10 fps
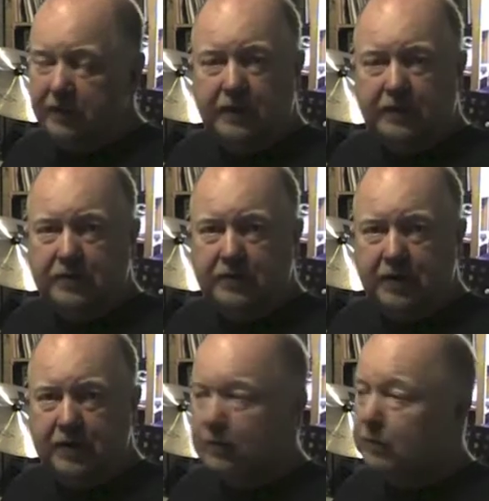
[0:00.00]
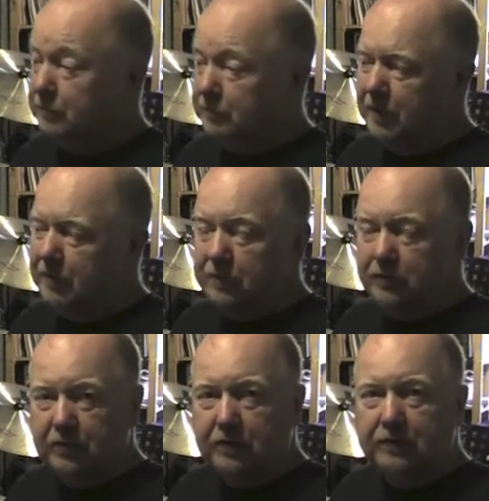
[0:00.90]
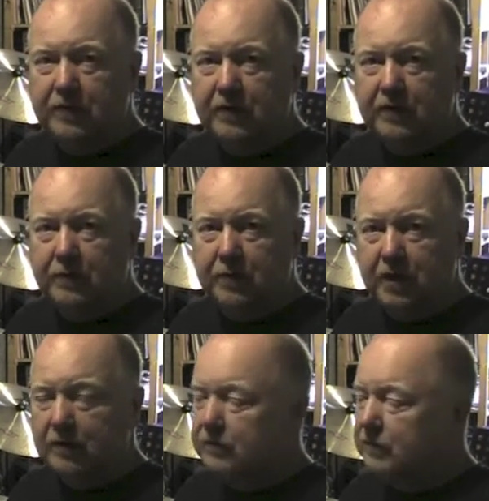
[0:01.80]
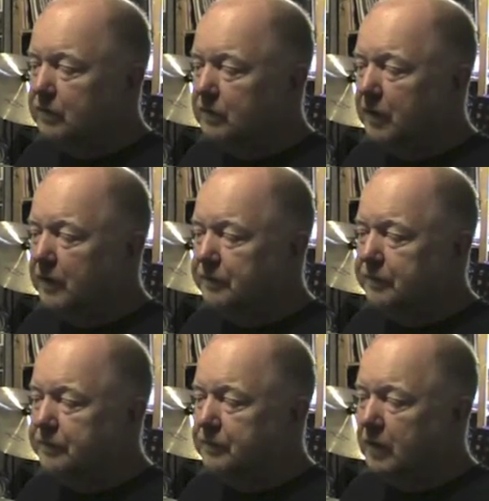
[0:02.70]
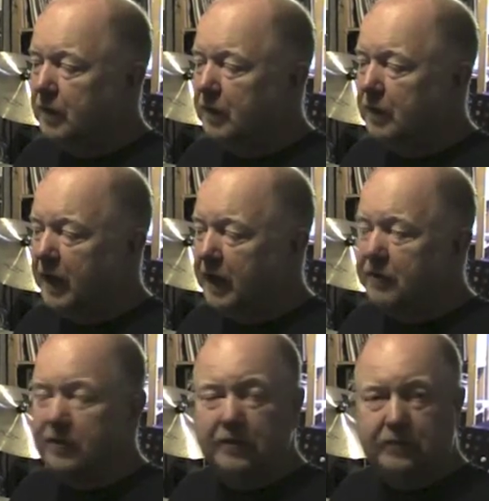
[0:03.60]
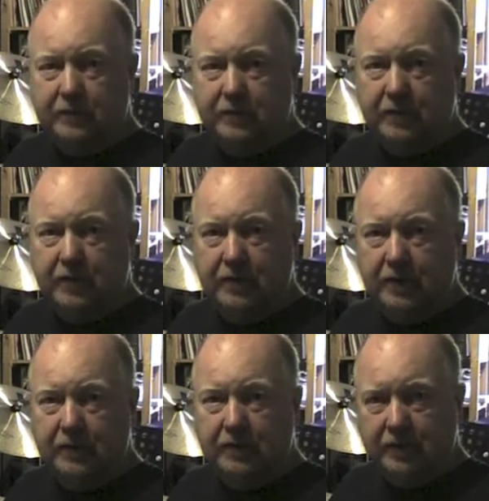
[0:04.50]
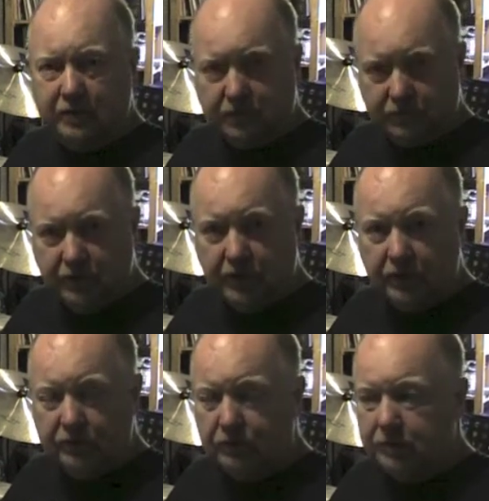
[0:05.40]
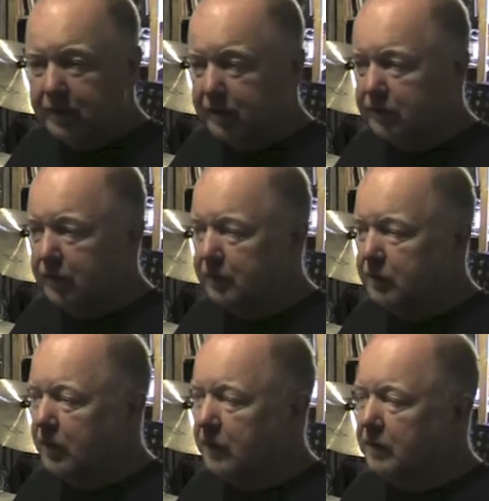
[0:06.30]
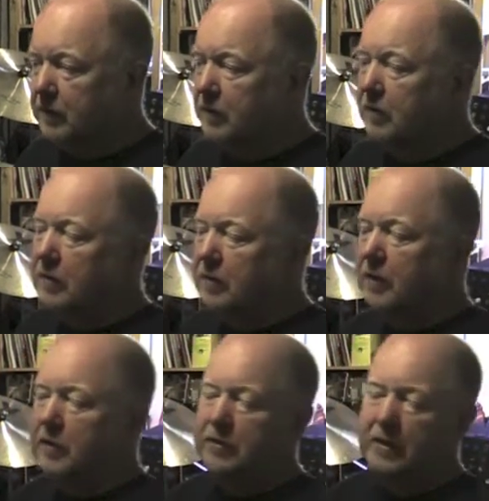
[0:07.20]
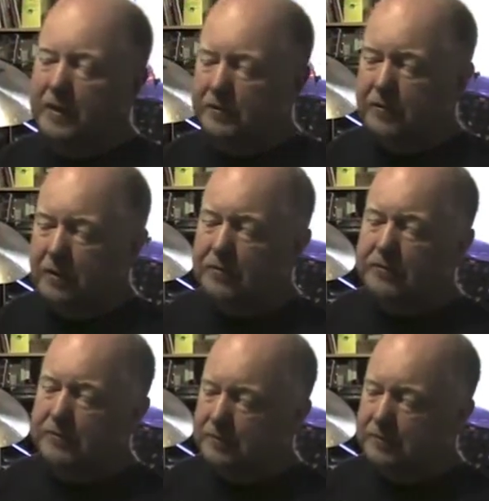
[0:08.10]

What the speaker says: here suggests, or tells us to do, in fact, is that we're going to accent in 3-note grouping. So I'm going, here's the 8th note,